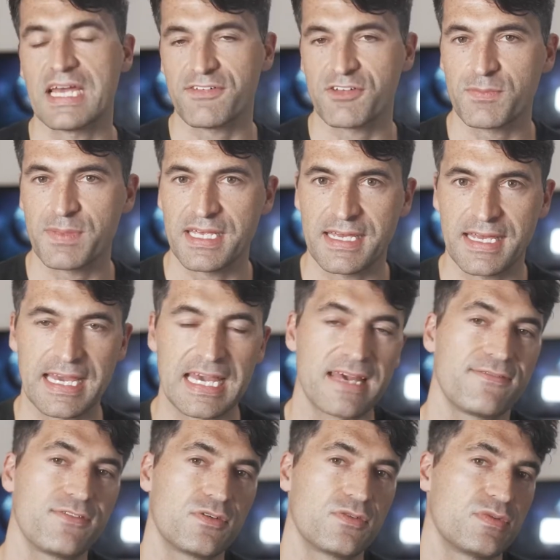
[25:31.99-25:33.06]
have to be
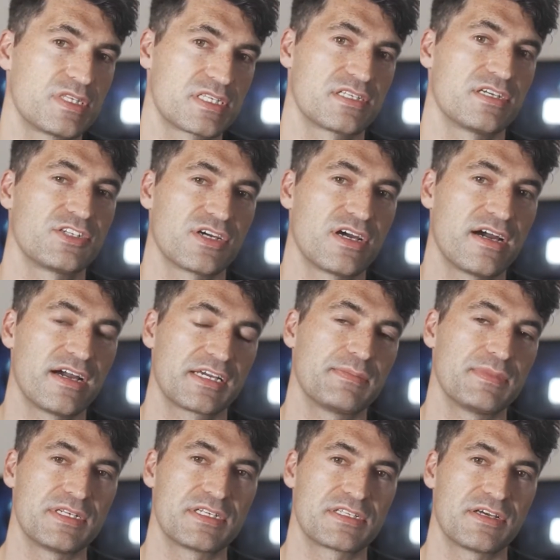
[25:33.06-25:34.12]
careful with such
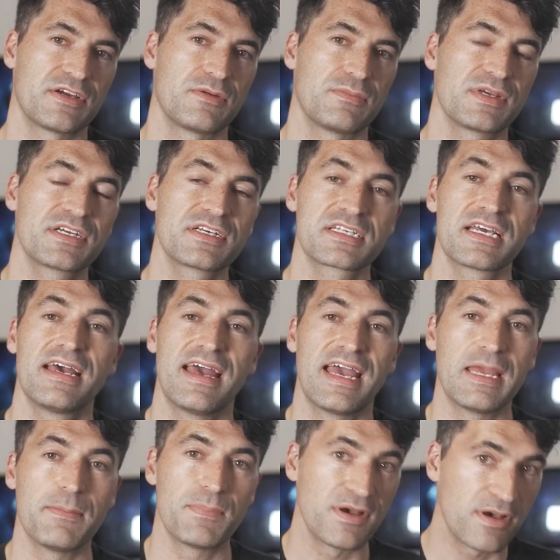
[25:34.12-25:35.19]
arguments though, because
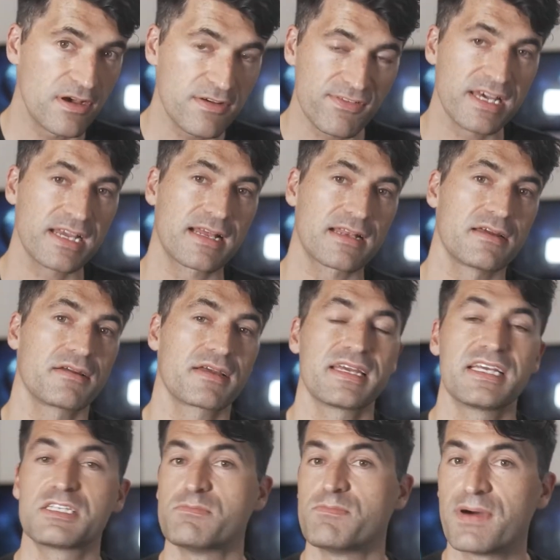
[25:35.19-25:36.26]
a perfect cloak
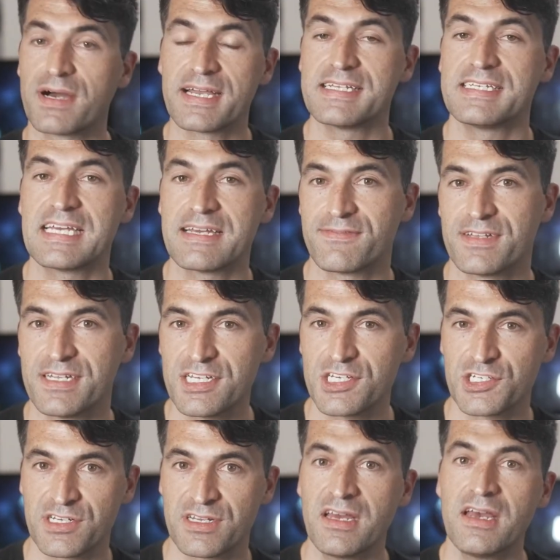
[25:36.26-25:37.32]
is by
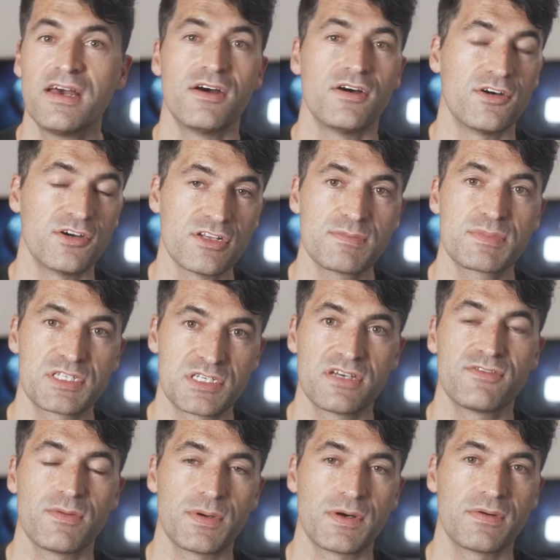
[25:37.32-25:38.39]
definition
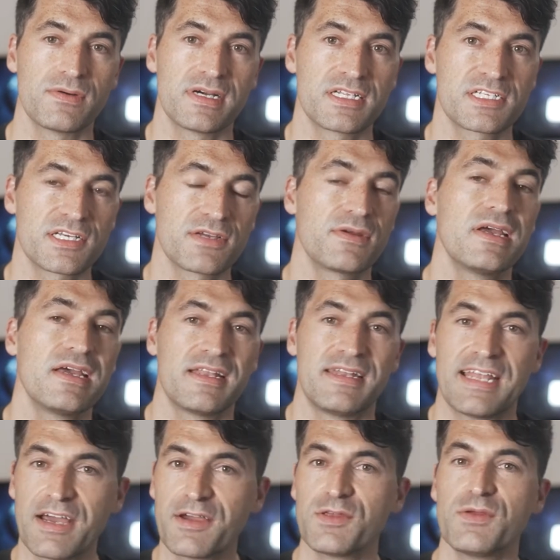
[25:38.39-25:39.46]
unobservable, and so
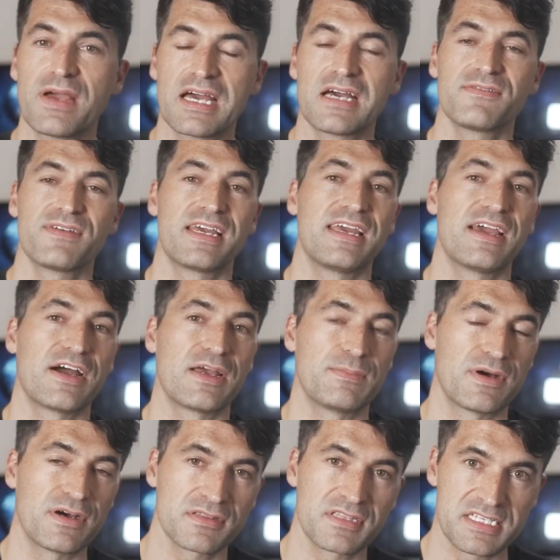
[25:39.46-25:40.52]
now you have a
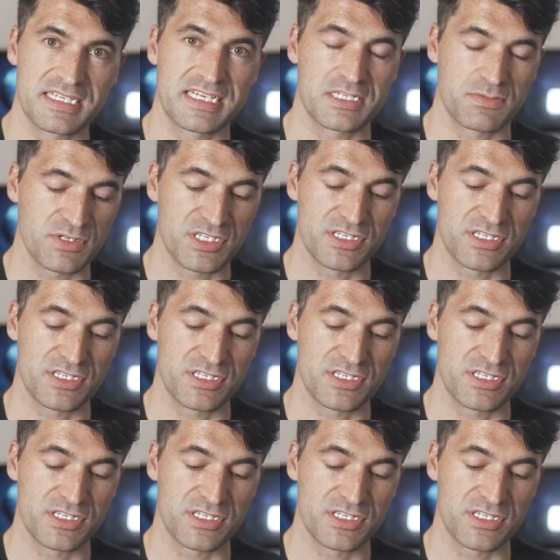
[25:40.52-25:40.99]
hypothesis which